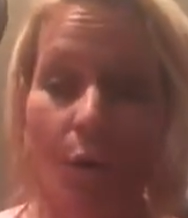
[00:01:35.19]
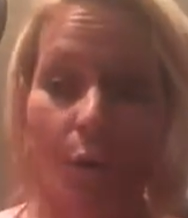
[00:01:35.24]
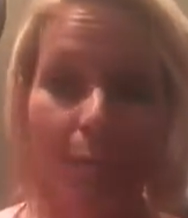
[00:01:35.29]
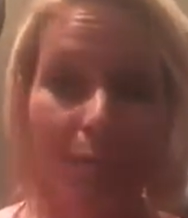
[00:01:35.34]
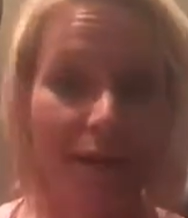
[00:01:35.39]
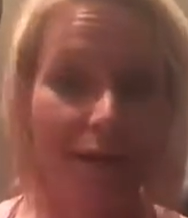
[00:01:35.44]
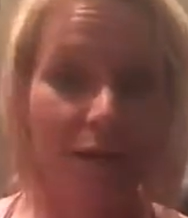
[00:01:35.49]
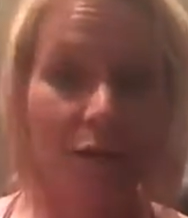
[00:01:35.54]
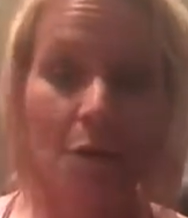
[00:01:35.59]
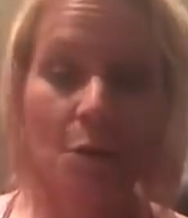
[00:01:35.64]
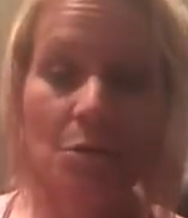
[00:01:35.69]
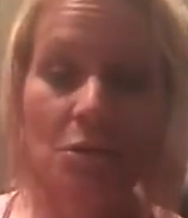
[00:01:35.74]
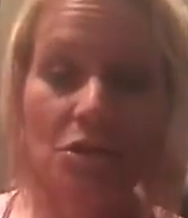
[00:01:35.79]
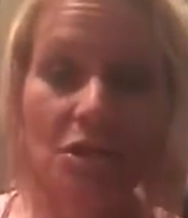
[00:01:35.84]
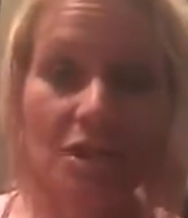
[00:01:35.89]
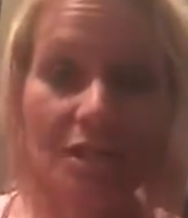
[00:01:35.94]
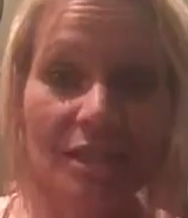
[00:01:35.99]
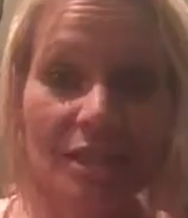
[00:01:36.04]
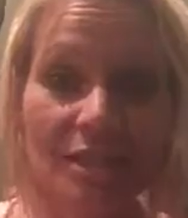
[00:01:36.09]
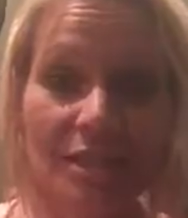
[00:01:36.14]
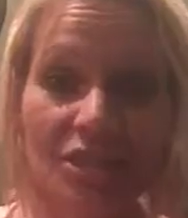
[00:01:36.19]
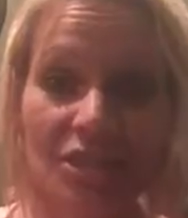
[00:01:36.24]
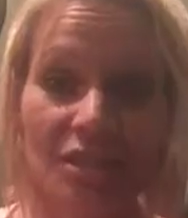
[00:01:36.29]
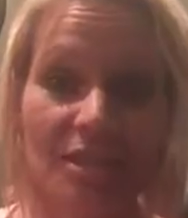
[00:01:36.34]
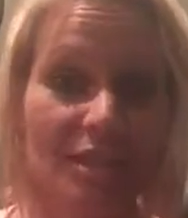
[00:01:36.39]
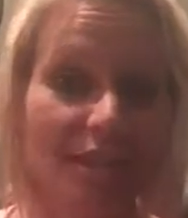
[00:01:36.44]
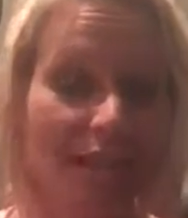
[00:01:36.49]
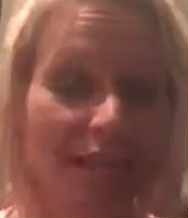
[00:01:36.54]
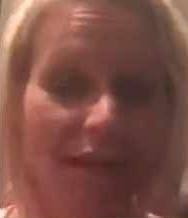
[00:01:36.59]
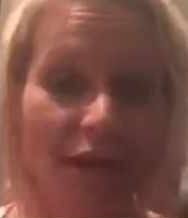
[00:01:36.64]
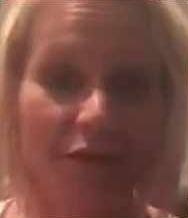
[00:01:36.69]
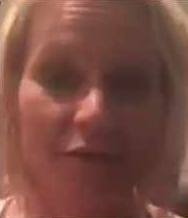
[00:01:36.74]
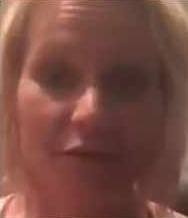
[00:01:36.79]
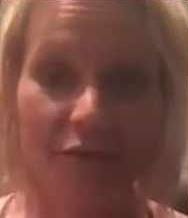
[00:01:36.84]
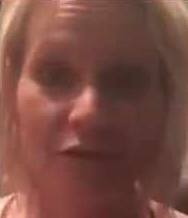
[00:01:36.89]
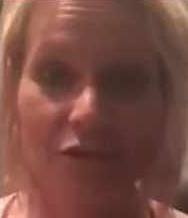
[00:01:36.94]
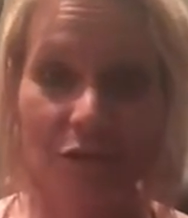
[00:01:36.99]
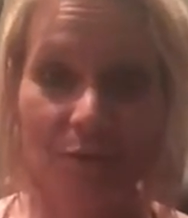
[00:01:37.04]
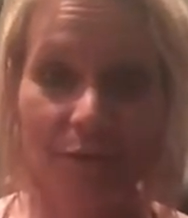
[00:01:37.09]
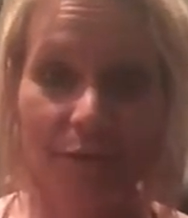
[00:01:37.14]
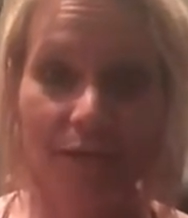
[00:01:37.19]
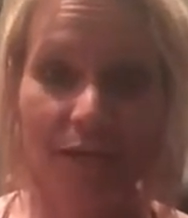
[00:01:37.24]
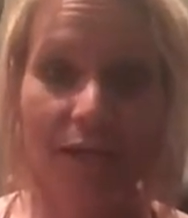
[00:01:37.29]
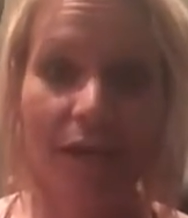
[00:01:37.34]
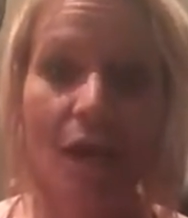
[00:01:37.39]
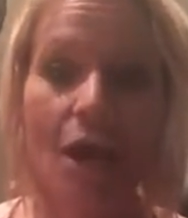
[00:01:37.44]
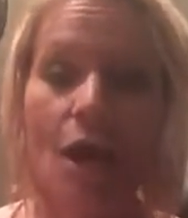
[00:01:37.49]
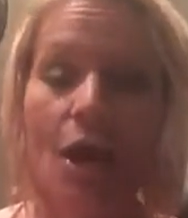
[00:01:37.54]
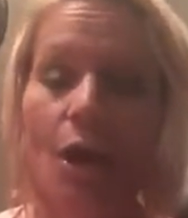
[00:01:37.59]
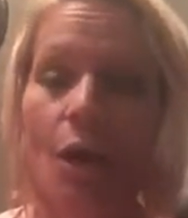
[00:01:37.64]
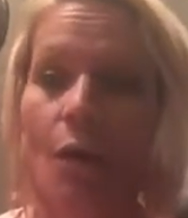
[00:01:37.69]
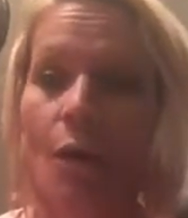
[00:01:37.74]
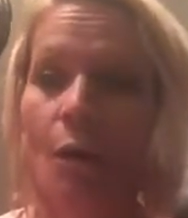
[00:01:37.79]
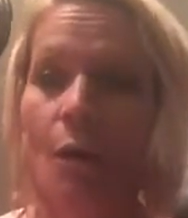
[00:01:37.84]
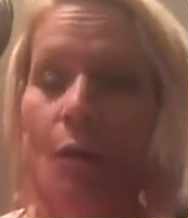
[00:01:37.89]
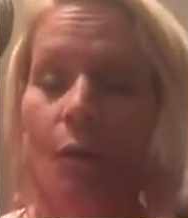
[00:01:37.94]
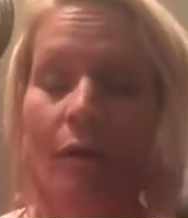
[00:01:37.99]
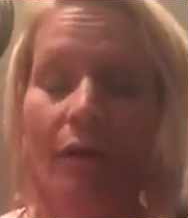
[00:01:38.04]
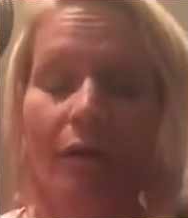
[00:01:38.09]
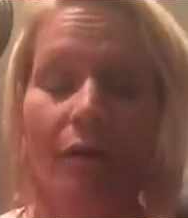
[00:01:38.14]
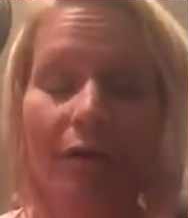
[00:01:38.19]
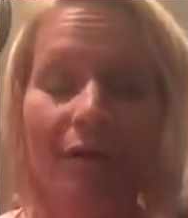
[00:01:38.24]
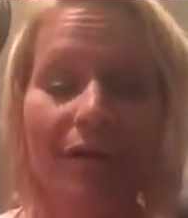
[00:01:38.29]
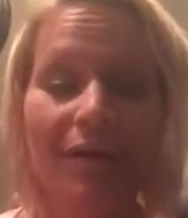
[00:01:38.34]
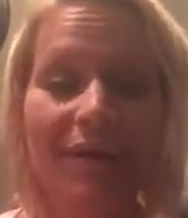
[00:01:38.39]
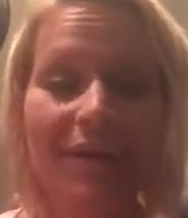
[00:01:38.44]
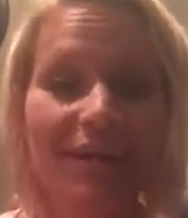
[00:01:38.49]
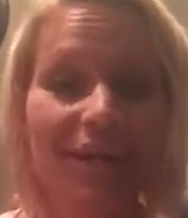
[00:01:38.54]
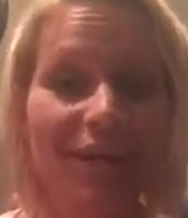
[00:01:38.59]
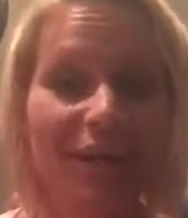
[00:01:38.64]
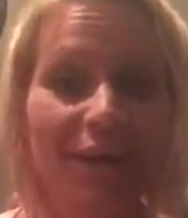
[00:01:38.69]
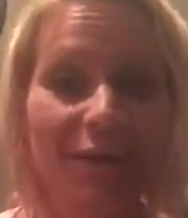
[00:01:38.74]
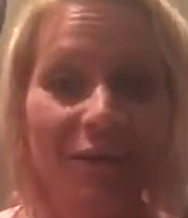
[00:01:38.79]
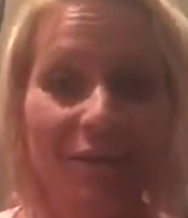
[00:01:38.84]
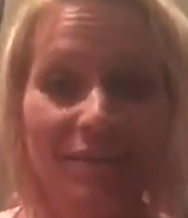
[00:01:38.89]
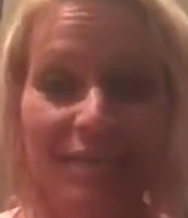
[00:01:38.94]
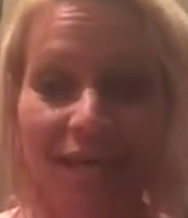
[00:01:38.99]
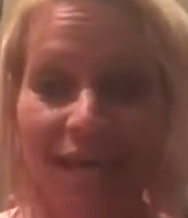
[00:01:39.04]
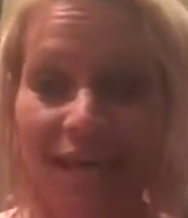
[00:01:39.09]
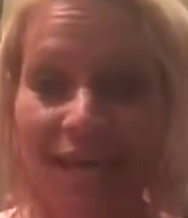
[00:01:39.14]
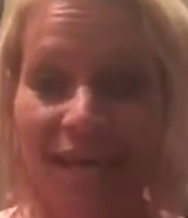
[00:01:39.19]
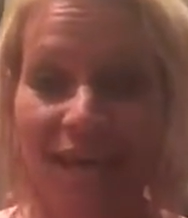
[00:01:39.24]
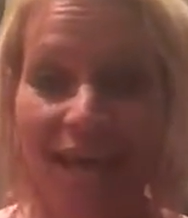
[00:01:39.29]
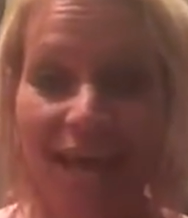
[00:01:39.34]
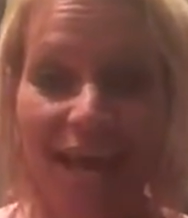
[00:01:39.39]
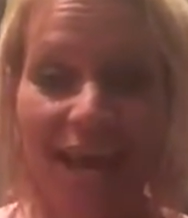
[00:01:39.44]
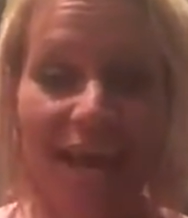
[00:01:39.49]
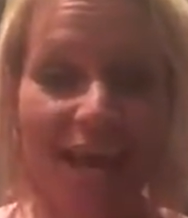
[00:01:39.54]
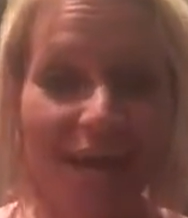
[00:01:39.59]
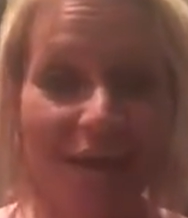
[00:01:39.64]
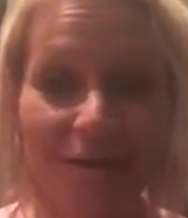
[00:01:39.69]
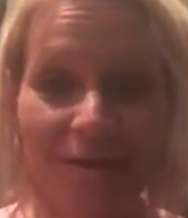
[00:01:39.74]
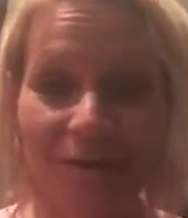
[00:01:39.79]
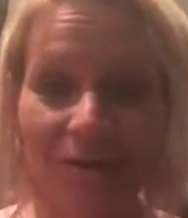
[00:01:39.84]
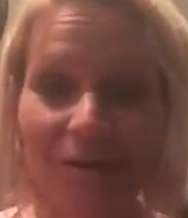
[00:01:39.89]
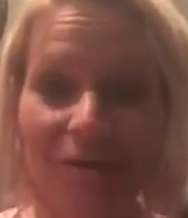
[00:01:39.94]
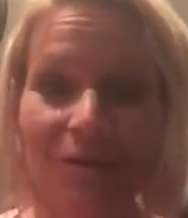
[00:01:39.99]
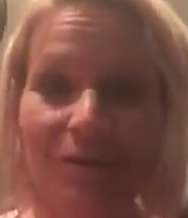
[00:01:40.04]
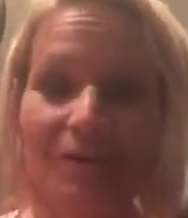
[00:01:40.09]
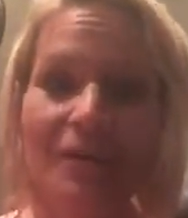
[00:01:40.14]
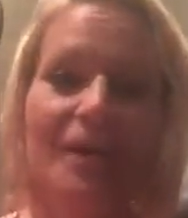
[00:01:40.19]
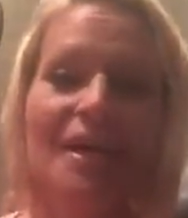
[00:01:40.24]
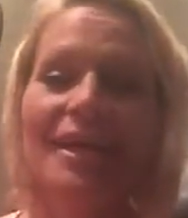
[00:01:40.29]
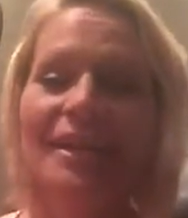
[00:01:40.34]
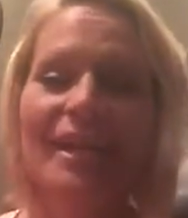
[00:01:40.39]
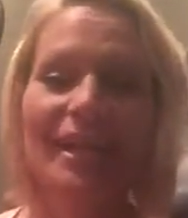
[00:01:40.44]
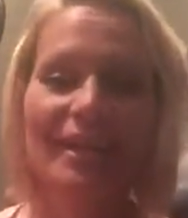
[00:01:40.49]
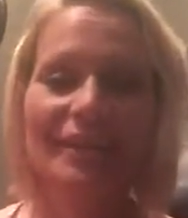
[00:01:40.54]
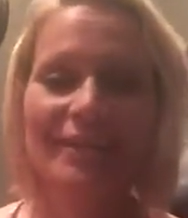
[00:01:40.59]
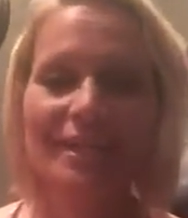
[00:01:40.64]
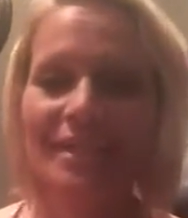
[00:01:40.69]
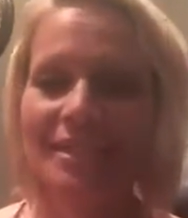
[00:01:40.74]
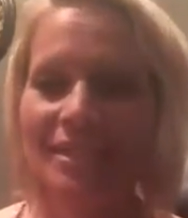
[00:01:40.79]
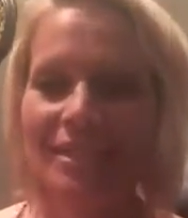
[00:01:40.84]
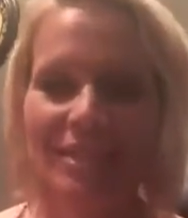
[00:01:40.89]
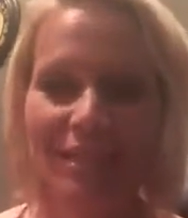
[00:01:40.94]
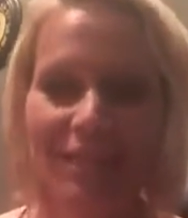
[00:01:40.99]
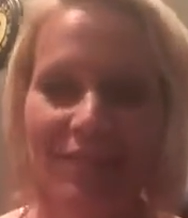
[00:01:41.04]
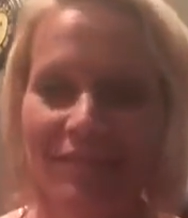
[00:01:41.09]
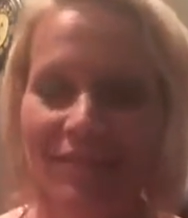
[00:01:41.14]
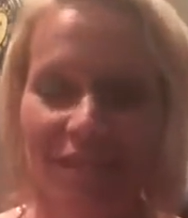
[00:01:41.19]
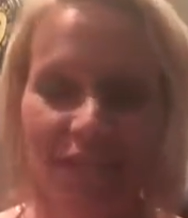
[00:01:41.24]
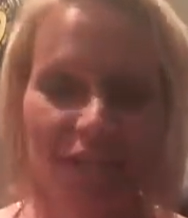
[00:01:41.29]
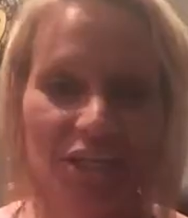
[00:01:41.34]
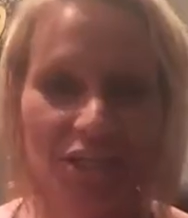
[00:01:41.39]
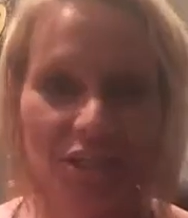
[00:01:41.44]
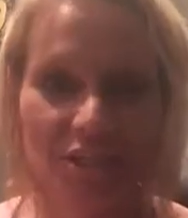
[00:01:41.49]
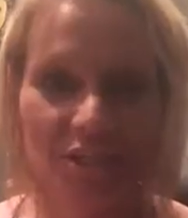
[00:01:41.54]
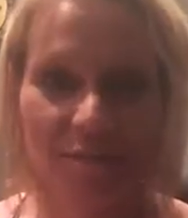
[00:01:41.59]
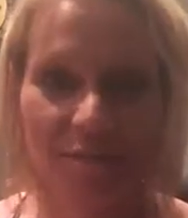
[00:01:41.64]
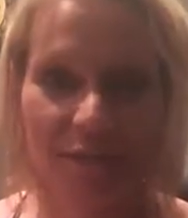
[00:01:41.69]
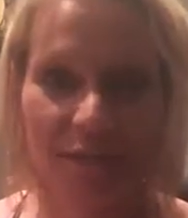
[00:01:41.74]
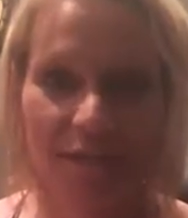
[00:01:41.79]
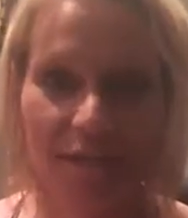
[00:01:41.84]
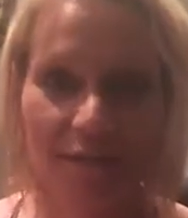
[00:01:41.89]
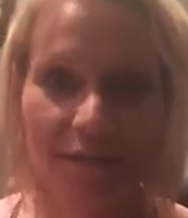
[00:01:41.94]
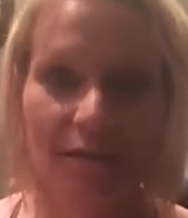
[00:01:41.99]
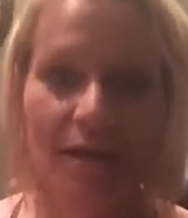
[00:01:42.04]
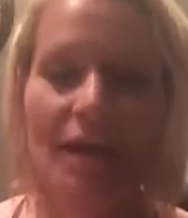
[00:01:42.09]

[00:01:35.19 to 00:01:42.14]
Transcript: my coaches, just seeing how they're doing, or, you know, saying, hey girl, like this is an invitation to me.